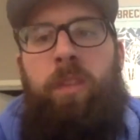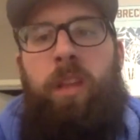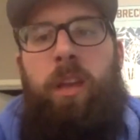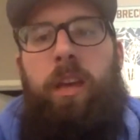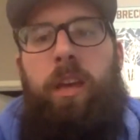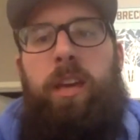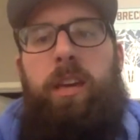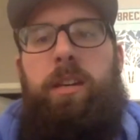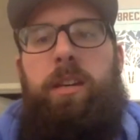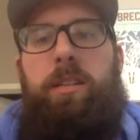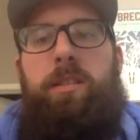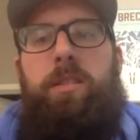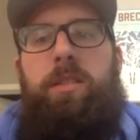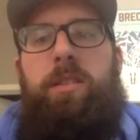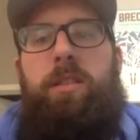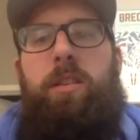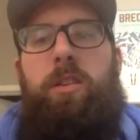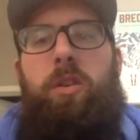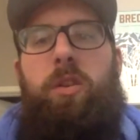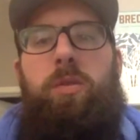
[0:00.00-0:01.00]
is
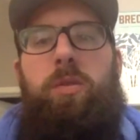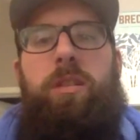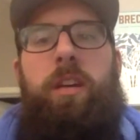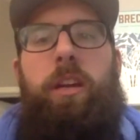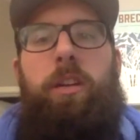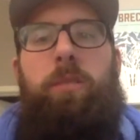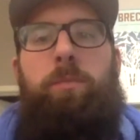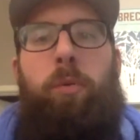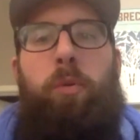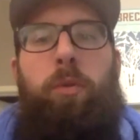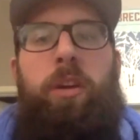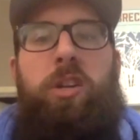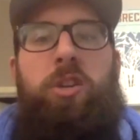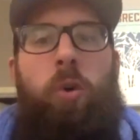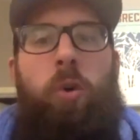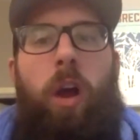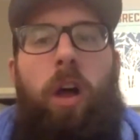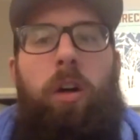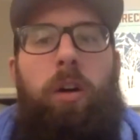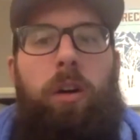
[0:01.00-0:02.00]
using a
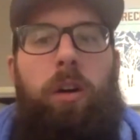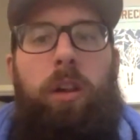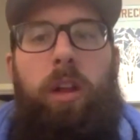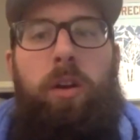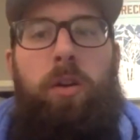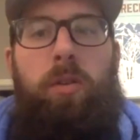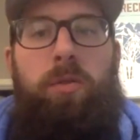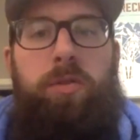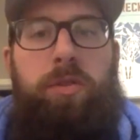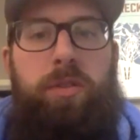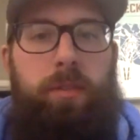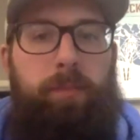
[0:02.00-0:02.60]
pre-trial close